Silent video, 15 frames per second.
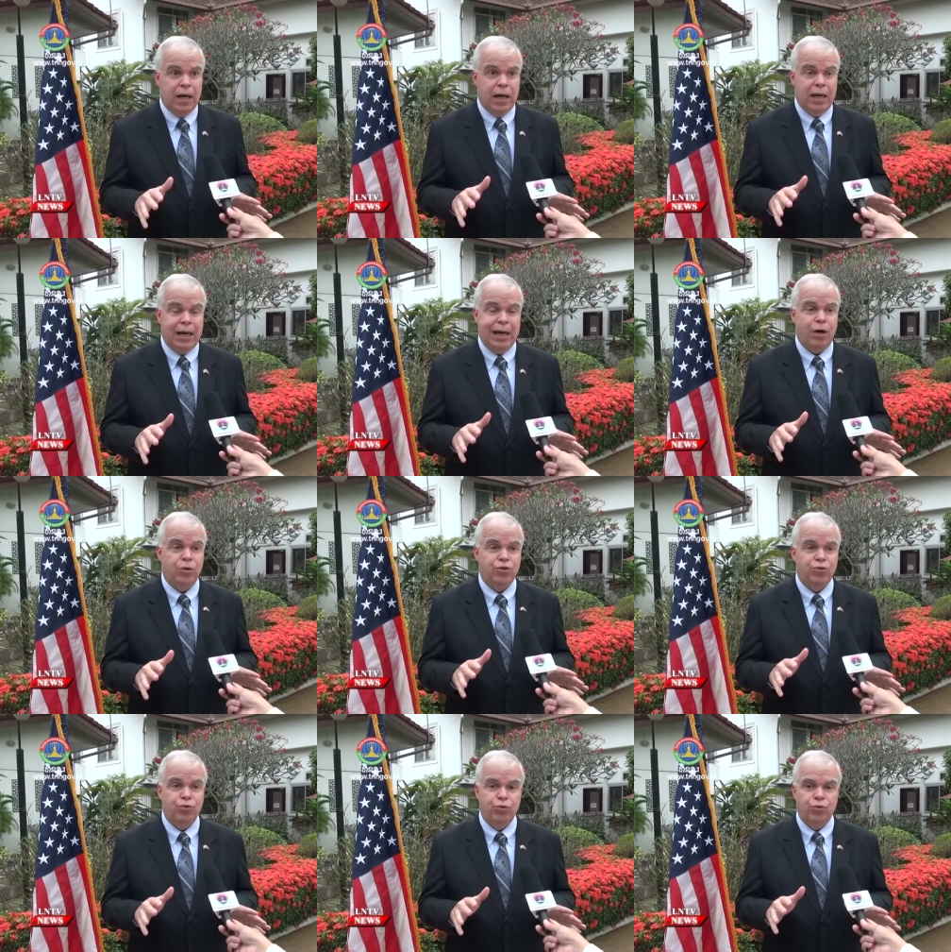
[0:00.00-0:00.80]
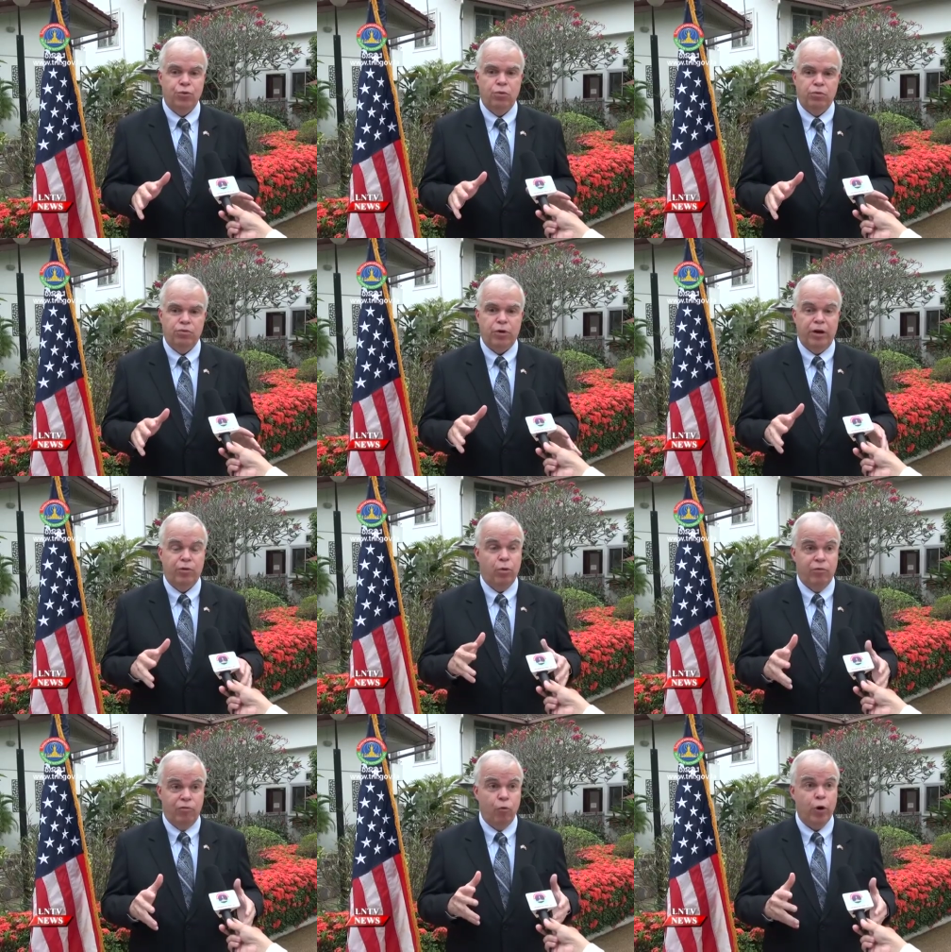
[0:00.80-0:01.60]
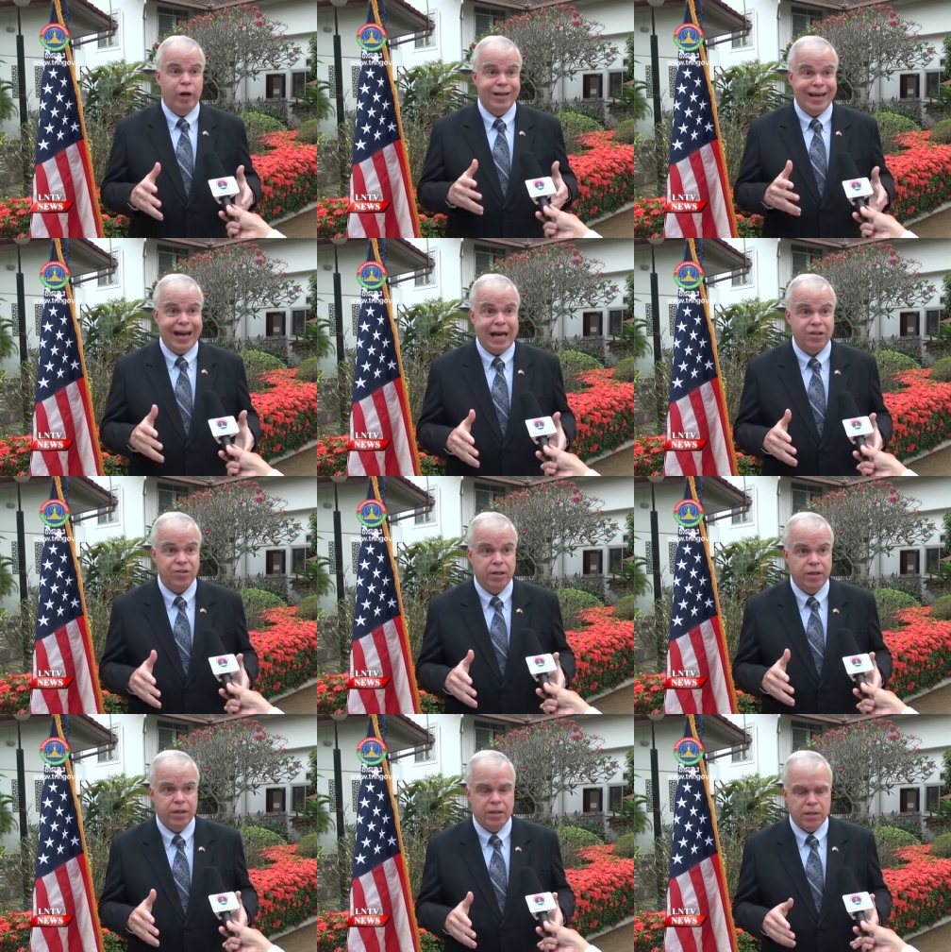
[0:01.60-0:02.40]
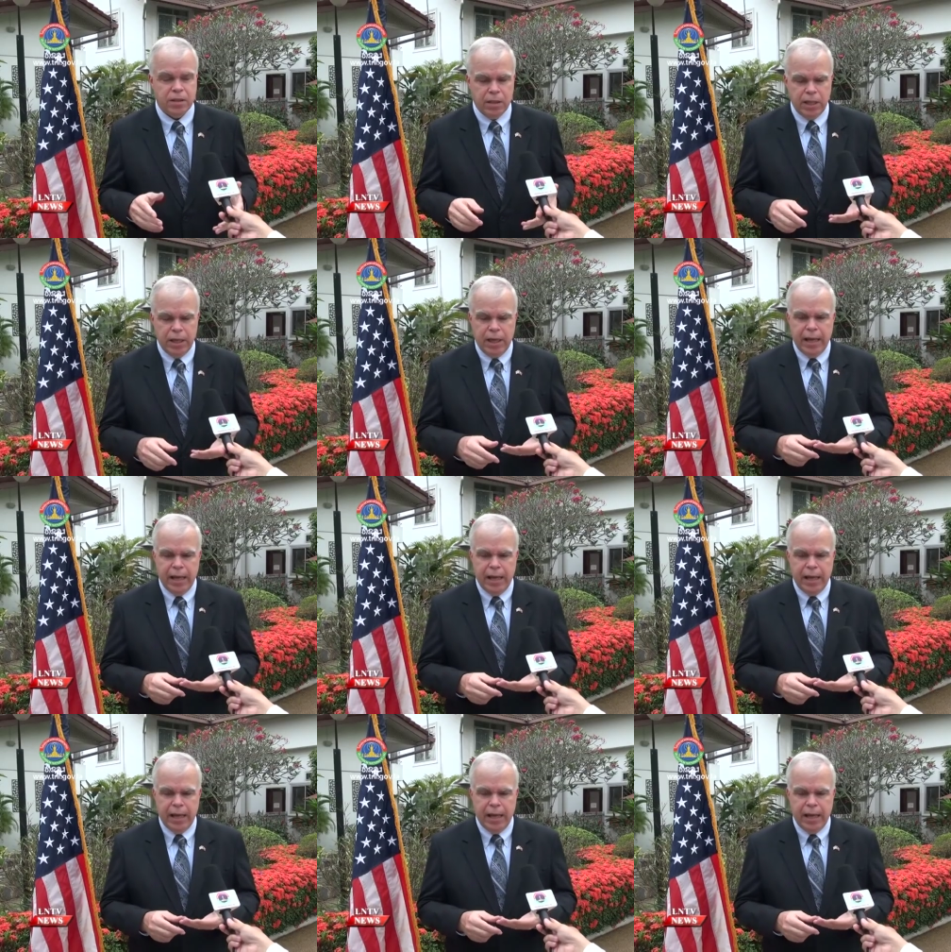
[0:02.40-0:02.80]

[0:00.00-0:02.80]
uh, how to try to avoid an accident.